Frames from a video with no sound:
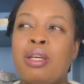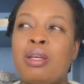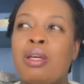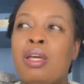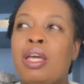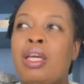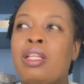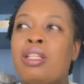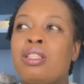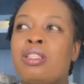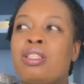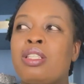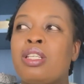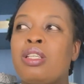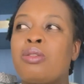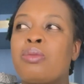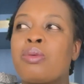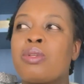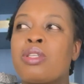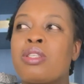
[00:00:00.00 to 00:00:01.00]
and
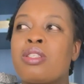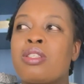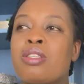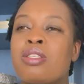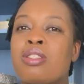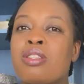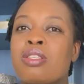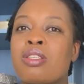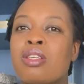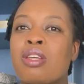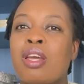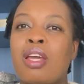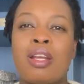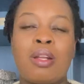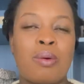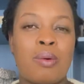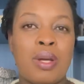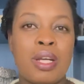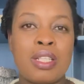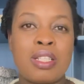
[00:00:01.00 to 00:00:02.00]
it was kind
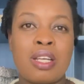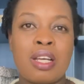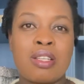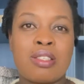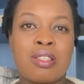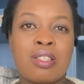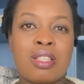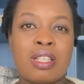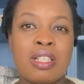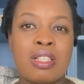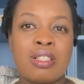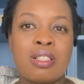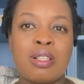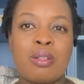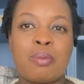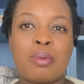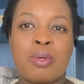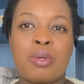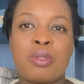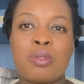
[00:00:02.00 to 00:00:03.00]
of quite accidental,
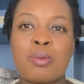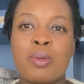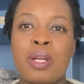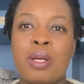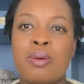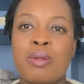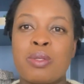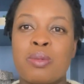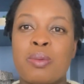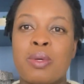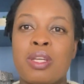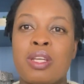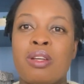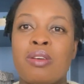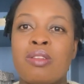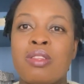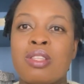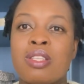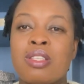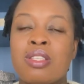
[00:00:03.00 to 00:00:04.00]
because when I was working
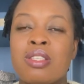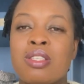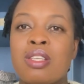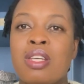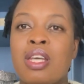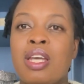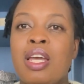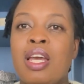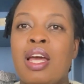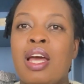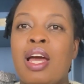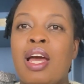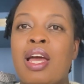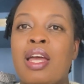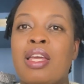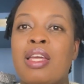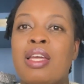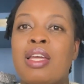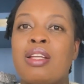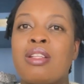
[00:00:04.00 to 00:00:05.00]
on this,
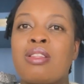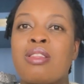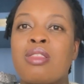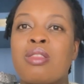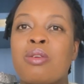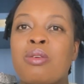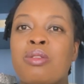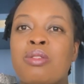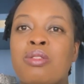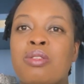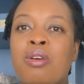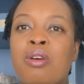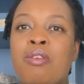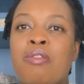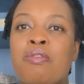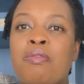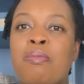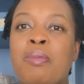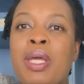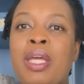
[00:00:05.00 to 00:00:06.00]
I had thought
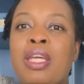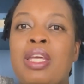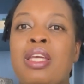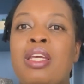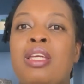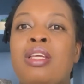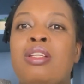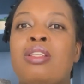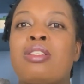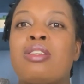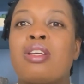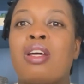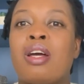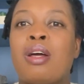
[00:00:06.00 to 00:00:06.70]
of making it